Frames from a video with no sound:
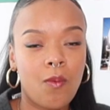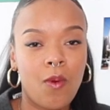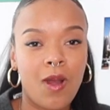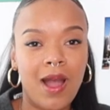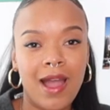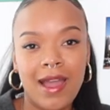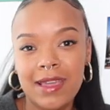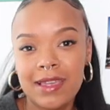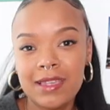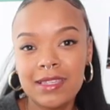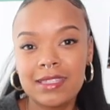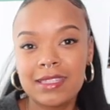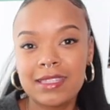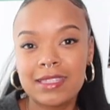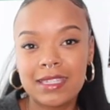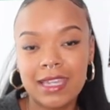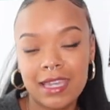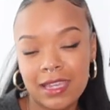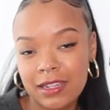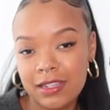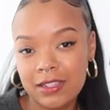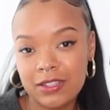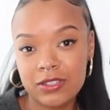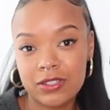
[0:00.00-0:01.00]
why is
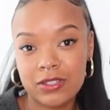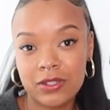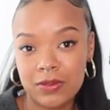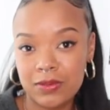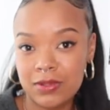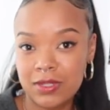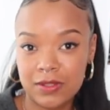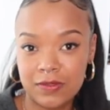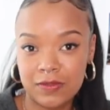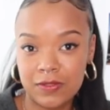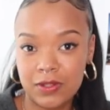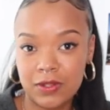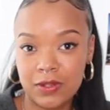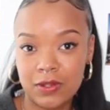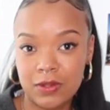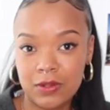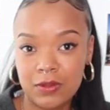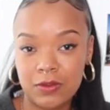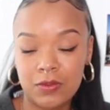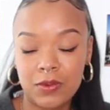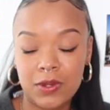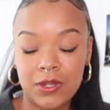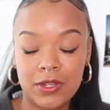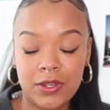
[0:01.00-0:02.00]
dating so
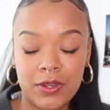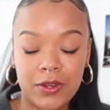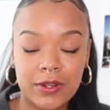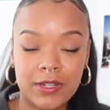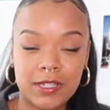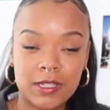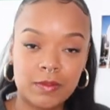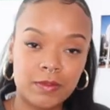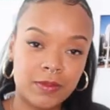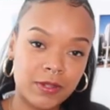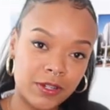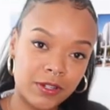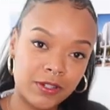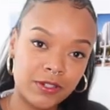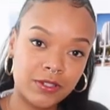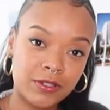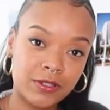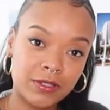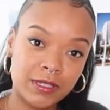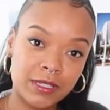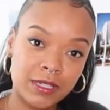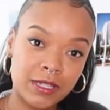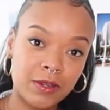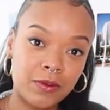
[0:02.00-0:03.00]
difficult when you're
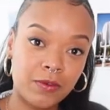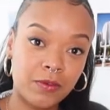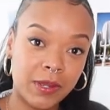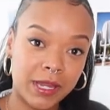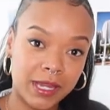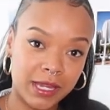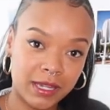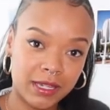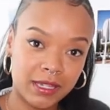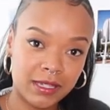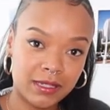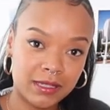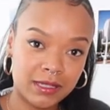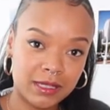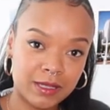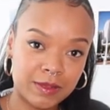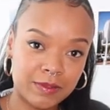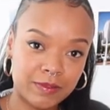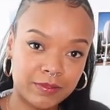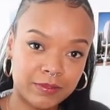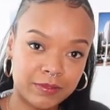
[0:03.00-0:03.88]
spiritually awakened?